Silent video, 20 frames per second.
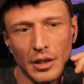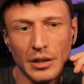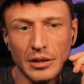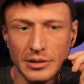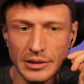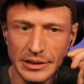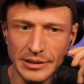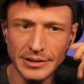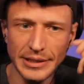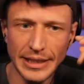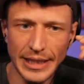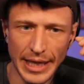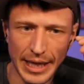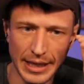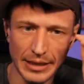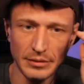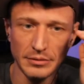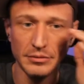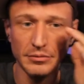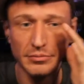Clearly
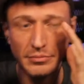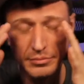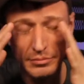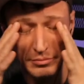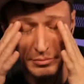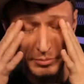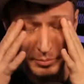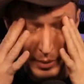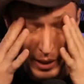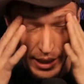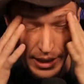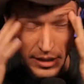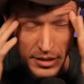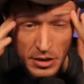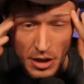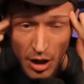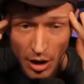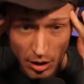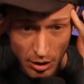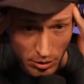then, by
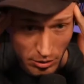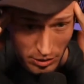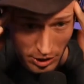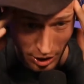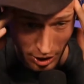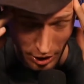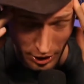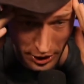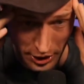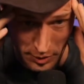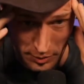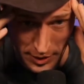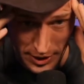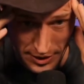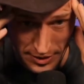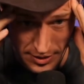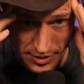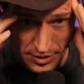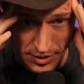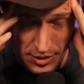its own
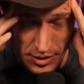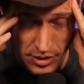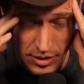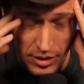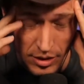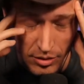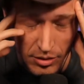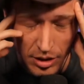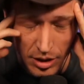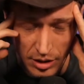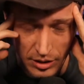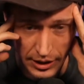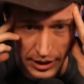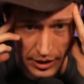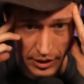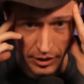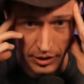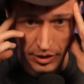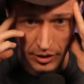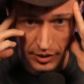arguments, so-called
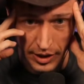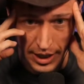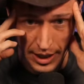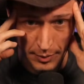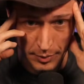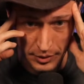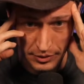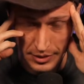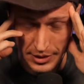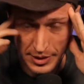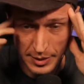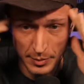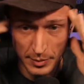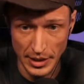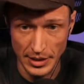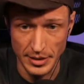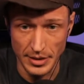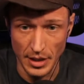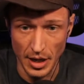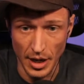anarcho-capitalism
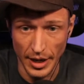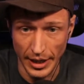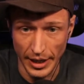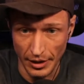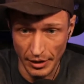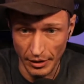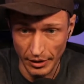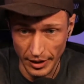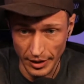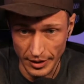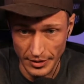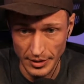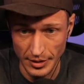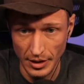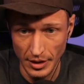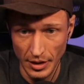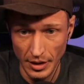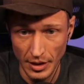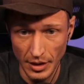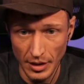is not anarchist.
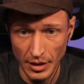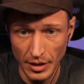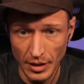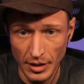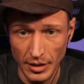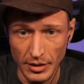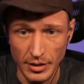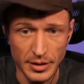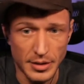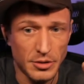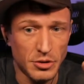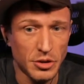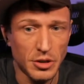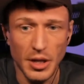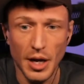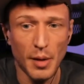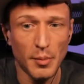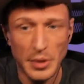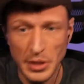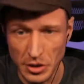This should
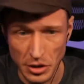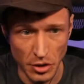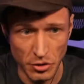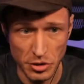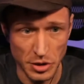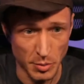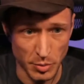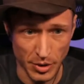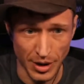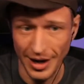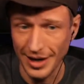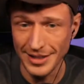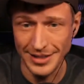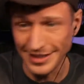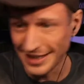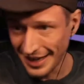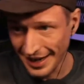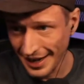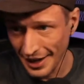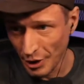come as no surprise
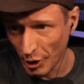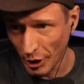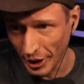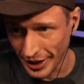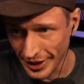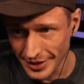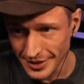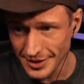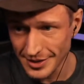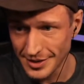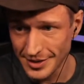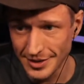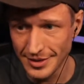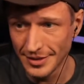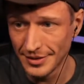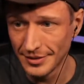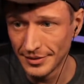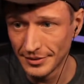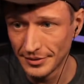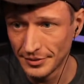to anarchists.